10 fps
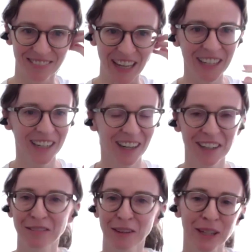let
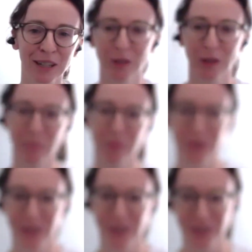me give you an
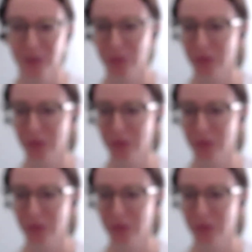opportunity just